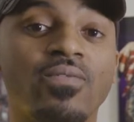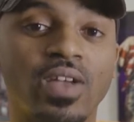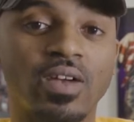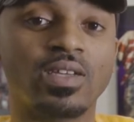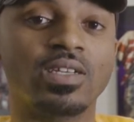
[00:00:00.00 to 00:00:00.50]

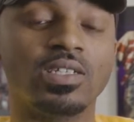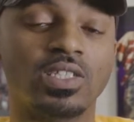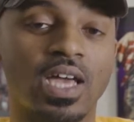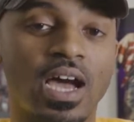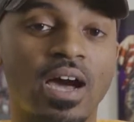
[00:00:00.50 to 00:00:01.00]
very good
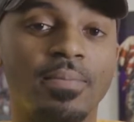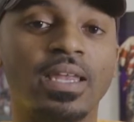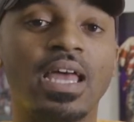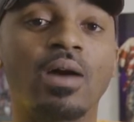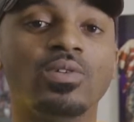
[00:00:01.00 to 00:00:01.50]
job,
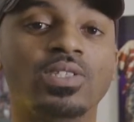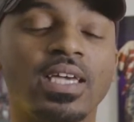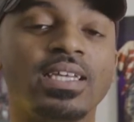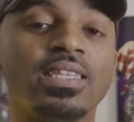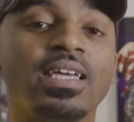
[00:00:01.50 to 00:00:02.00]
and I will
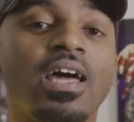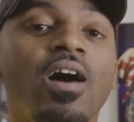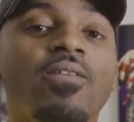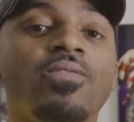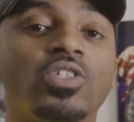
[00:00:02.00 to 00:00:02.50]
say that
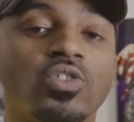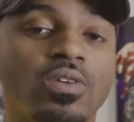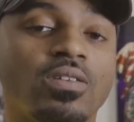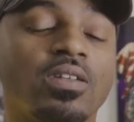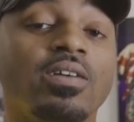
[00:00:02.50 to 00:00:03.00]
off the
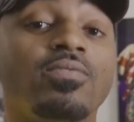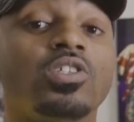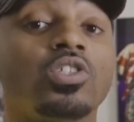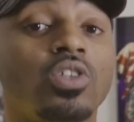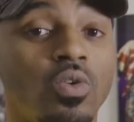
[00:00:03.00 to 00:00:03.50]
strength of this
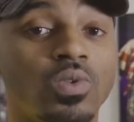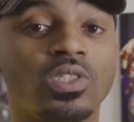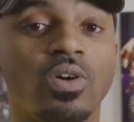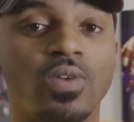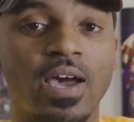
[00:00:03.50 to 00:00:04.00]
show was
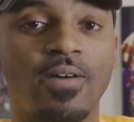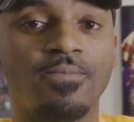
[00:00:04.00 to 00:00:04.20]
sold out.